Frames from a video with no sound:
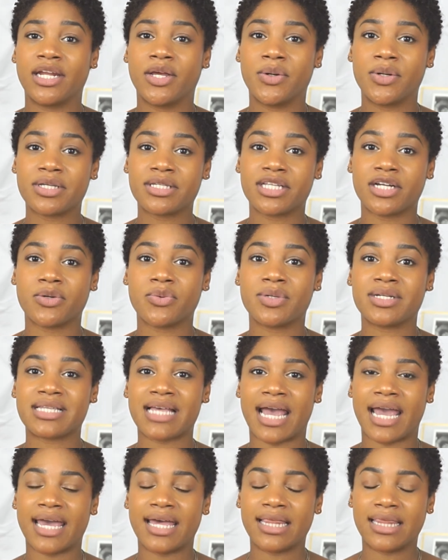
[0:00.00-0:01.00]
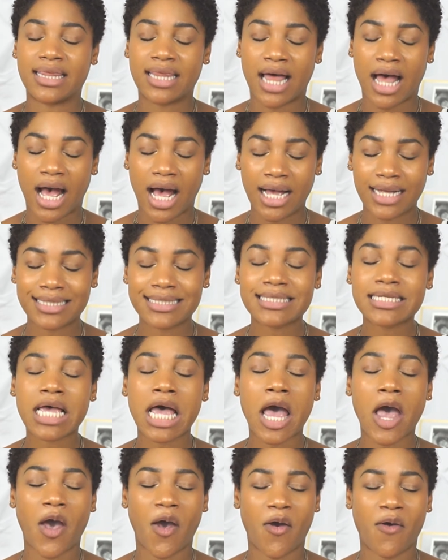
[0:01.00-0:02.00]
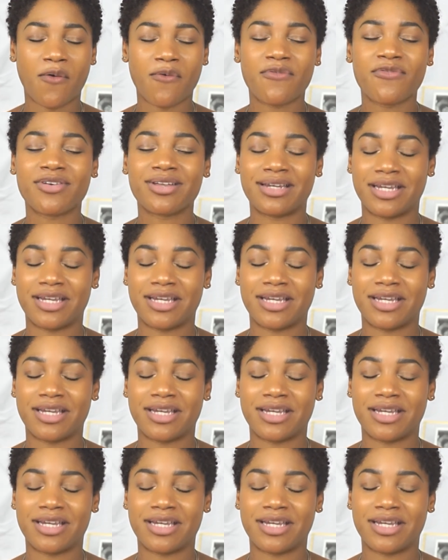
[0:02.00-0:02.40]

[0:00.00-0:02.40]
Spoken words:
noticed there was a lot of